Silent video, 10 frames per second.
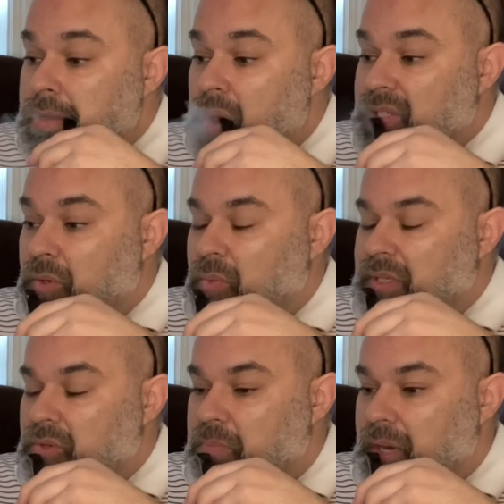So I
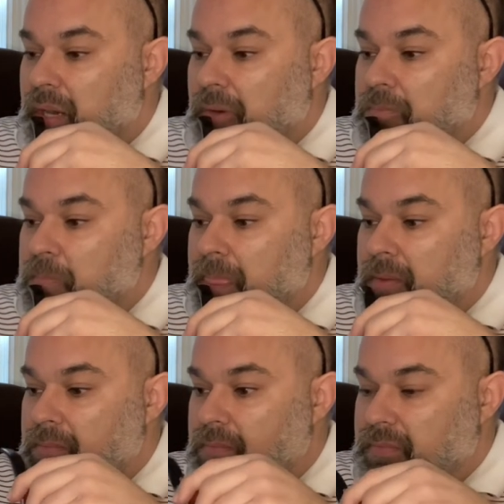went to a pub.
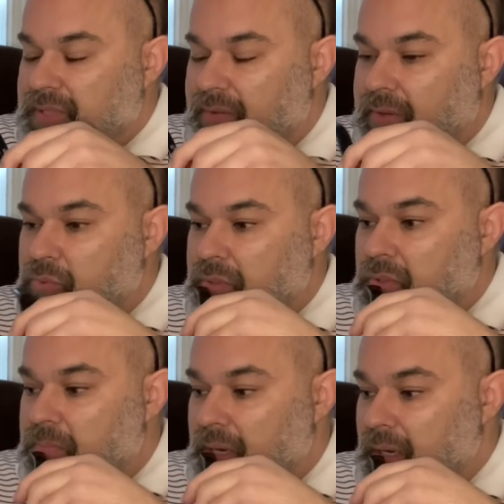Several of us went to
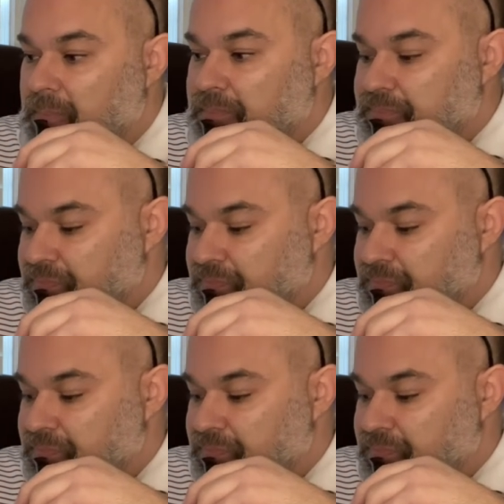a pub,